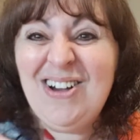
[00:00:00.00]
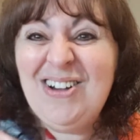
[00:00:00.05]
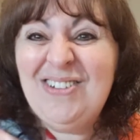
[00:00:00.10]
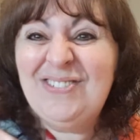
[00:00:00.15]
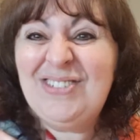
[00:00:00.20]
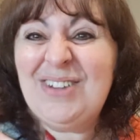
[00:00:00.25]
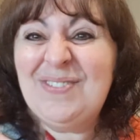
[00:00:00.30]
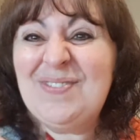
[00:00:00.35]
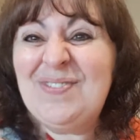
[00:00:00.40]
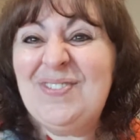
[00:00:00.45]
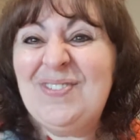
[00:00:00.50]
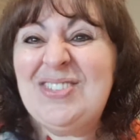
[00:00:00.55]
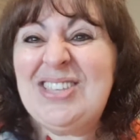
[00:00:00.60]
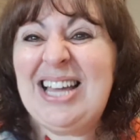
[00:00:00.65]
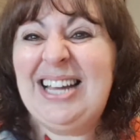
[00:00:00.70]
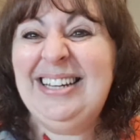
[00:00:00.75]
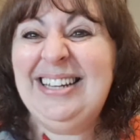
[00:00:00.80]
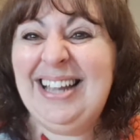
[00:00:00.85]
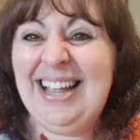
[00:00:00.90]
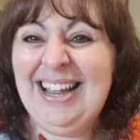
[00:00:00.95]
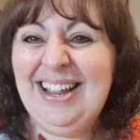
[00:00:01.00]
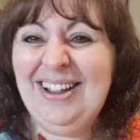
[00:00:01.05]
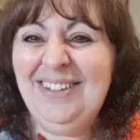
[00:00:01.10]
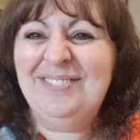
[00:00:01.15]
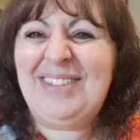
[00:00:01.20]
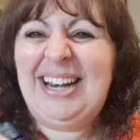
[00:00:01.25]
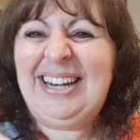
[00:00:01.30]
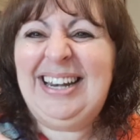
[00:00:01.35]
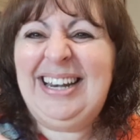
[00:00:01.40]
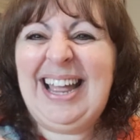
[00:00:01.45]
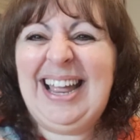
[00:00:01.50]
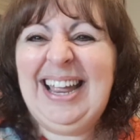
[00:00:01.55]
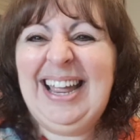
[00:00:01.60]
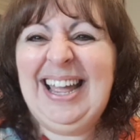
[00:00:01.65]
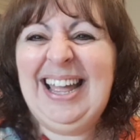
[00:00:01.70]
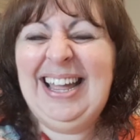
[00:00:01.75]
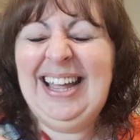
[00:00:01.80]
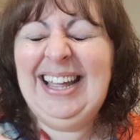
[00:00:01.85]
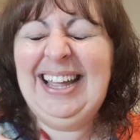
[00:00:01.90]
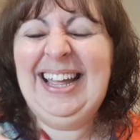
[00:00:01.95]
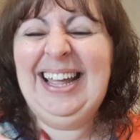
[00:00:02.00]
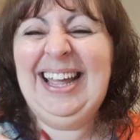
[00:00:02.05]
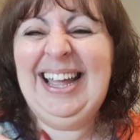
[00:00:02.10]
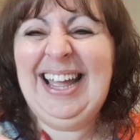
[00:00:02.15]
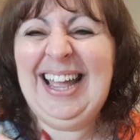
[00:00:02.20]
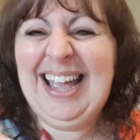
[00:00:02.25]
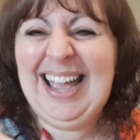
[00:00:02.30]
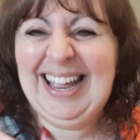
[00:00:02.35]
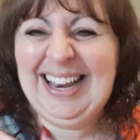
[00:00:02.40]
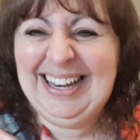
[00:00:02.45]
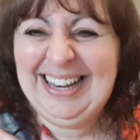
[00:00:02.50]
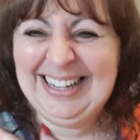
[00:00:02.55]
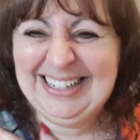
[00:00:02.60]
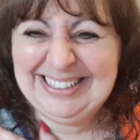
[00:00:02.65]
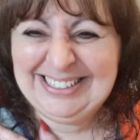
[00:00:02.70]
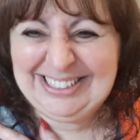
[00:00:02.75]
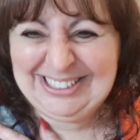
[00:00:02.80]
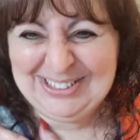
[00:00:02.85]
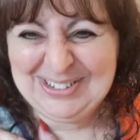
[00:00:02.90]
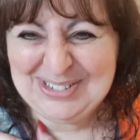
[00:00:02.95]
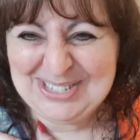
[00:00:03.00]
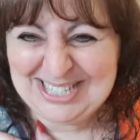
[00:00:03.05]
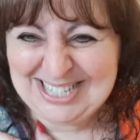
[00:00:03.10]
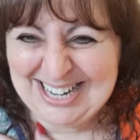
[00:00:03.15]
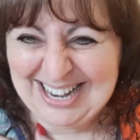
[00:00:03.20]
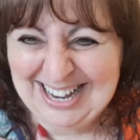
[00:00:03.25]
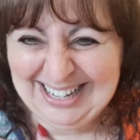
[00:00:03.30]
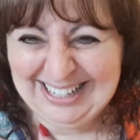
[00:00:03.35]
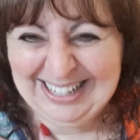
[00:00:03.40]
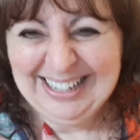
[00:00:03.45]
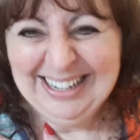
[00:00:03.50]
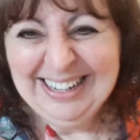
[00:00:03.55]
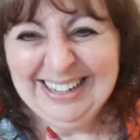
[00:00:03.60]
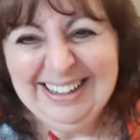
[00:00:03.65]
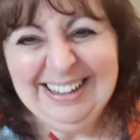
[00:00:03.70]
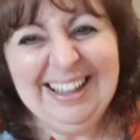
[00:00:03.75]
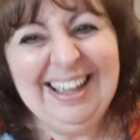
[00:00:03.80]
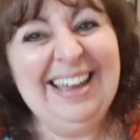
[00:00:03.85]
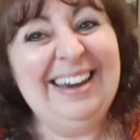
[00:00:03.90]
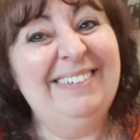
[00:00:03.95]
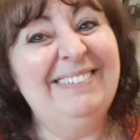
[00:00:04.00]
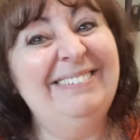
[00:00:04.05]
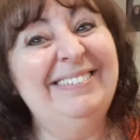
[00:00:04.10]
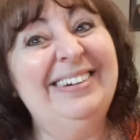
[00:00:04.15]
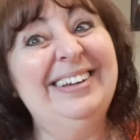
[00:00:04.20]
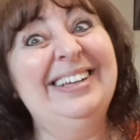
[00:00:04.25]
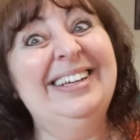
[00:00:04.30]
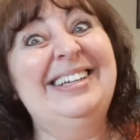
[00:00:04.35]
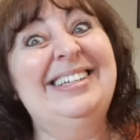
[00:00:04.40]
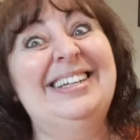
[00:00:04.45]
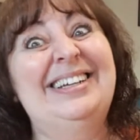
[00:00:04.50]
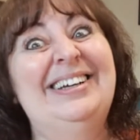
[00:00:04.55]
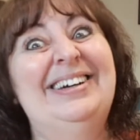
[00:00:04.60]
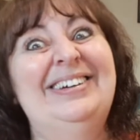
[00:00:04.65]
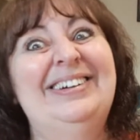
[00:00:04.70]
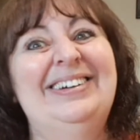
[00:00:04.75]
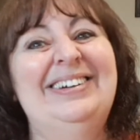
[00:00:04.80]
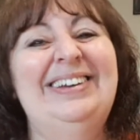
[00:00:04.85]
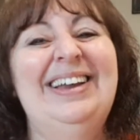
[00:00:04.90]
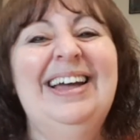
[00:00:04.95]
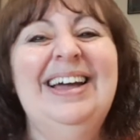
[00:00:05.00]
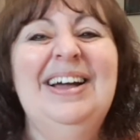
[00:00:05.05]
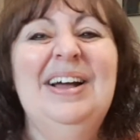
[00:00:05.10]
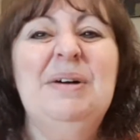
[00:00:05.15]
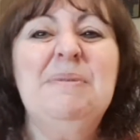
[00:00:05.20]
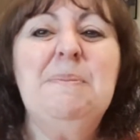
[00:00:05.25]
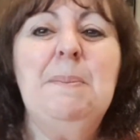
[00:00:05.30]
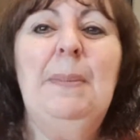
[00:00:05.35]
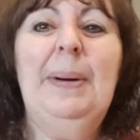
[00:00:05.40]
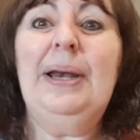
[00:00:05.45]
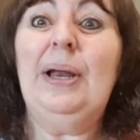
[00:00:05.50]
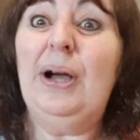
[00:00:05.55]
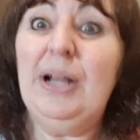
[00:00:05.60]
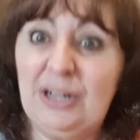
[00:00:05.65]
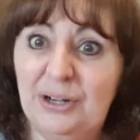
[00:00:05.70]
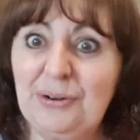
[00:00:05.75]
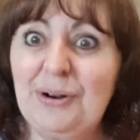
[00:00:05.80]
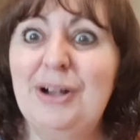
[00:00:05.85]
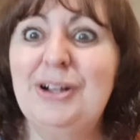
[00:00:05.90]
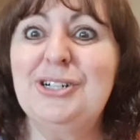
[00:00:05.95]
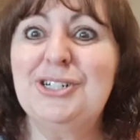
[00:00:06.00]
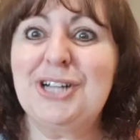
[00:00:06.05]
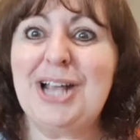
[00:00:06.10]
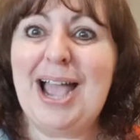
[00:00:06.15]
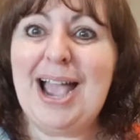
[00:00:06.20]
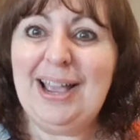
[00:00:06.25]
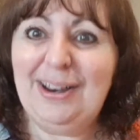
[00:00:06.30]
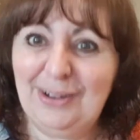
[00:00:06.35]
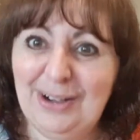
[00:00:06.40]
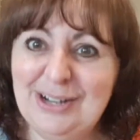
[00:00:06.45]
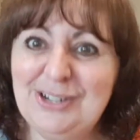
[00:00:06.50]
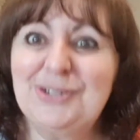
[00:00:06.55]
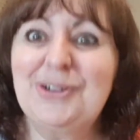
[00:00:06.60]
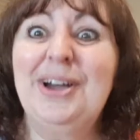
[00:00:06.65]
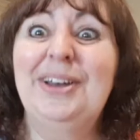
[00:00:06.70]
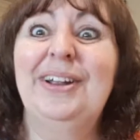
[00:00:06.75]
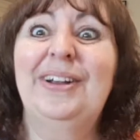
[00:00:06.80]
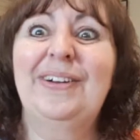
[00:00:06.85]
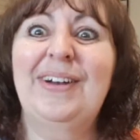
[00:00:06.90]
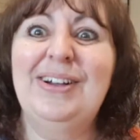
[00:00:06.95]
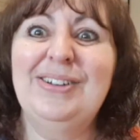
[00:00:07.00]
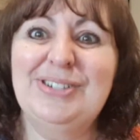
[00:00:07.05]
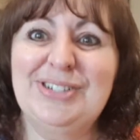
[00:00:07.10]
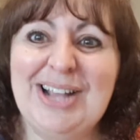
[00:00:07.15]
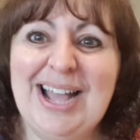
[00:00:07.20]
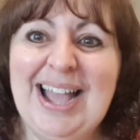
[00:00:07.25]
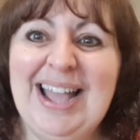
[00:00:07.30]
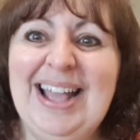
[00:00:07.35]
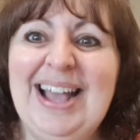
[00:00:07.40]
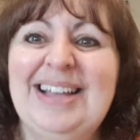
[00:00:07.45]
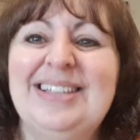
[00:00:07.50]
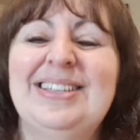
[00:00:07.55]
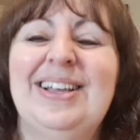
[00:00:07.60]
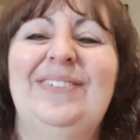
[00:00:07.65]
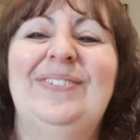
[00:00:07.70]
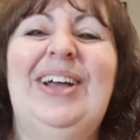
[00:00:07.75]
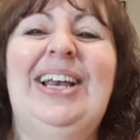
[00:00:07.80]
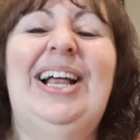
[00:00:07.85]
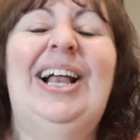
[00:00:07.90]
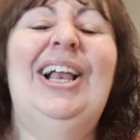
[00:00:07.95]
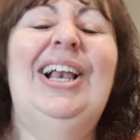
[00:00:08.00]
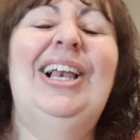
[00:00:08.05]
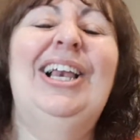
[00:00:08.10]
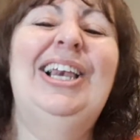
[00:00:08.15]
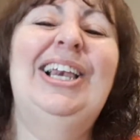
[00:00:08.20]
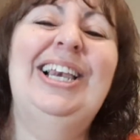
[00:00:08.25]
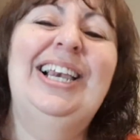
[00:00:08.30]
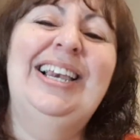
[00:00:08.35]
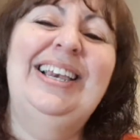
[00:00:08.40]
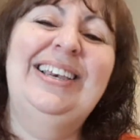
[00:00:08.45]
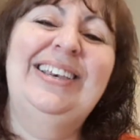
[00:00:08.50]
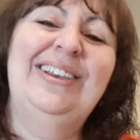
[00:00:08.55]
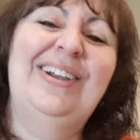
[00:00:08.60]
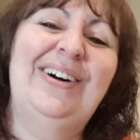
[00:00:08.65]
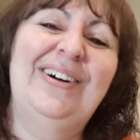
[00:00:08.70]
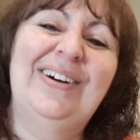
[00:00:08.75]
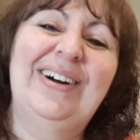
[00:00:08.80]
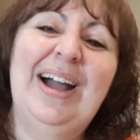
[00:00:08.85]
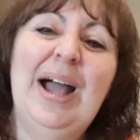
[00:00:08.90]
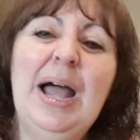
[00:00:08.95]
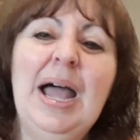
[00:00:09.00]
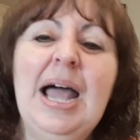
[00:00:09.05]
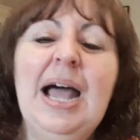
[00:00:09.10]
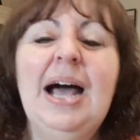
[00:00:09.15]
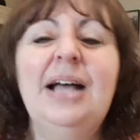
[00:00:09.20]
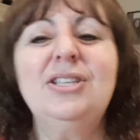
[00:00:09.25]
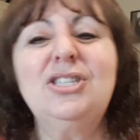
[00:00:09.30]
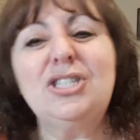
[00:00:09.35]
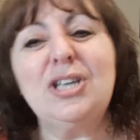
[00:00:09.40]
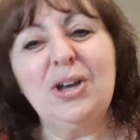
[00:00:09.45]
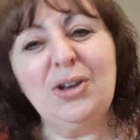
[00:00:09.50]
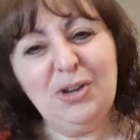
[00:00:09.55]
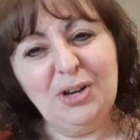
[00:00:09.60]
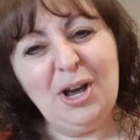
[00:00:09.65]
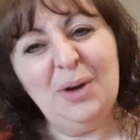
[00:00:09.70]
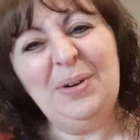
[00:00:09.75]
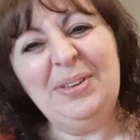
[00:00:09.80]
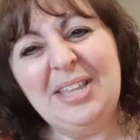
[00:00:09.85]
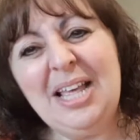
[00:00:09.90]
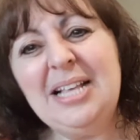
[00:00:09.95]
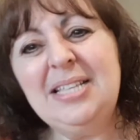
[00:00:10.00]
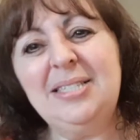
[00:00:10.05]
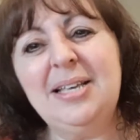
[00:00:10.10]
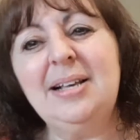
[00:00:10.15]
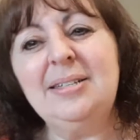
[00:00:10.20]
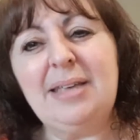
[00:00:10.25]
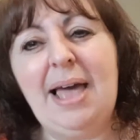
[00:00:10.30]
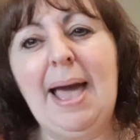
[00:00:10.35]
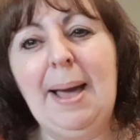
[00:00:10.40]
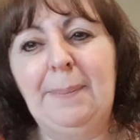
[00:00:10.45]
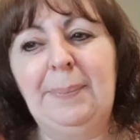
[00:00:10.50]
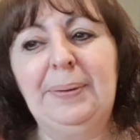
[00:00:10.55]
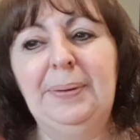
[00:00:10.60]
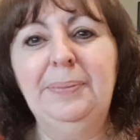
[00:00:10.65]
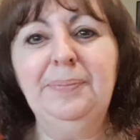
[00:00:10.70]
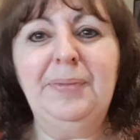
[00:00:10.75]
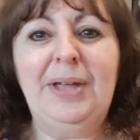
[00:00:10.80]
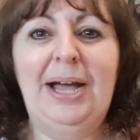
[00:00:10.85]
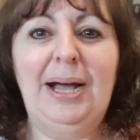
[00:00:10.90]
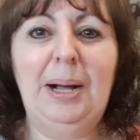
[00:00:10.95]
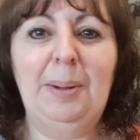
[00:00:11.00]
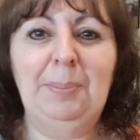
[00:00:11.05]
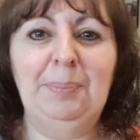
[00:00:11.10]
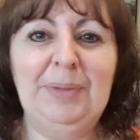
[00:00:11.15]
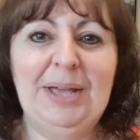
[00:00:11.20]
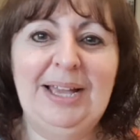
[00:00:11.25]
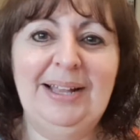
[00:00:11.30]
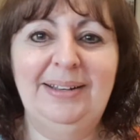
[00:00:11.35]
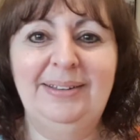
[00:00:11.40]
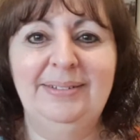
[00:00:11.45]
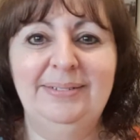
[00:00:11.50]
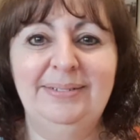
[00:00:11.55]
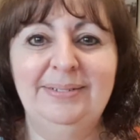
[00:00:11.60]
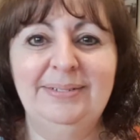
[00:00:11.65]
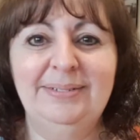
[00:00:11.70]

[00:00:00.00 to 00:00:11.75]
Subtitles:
from Sunday, Monday, and Tuesday, and it really did hurt. But I crocheted. I tried to crochet as I went along, and so you know these things happen, and